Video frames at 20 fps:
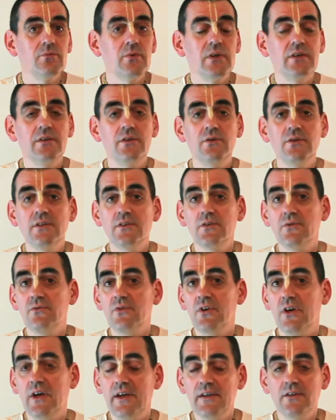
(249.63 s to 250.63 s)
there is a
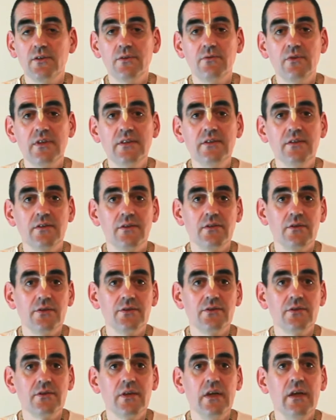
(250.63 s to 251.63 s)
variety of
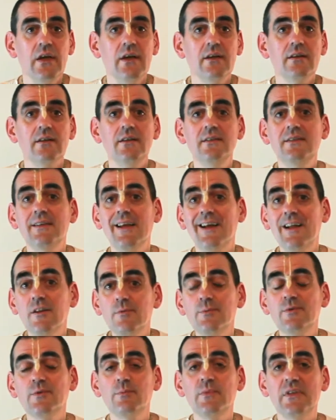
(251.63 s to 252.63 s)
listeners. This
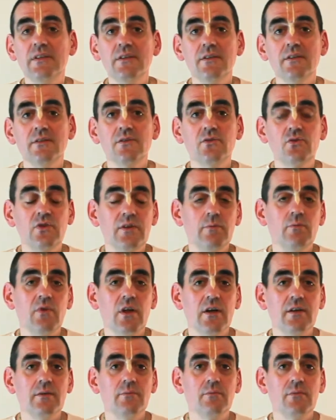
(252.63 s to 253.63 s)
helps me
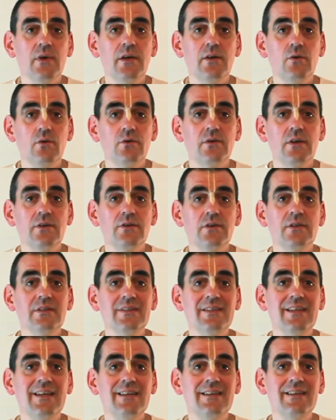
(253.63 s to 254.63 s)
streamline my own
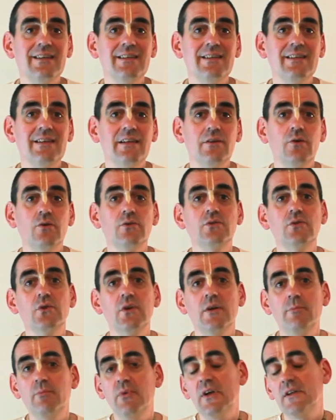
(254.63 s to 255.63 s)
understanding, and also
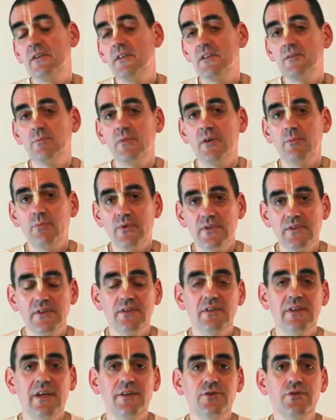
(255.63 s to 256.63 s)
I practice my
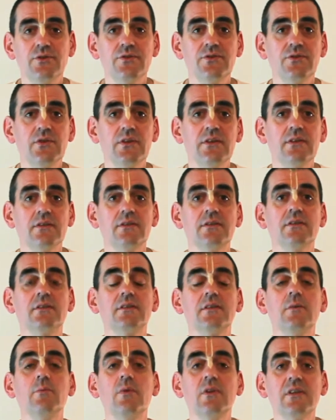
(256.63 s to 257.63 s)
presentation skills
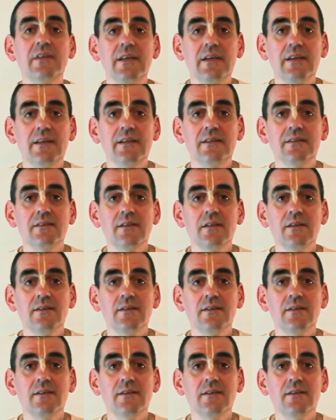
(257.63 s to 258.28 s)
simultaneously.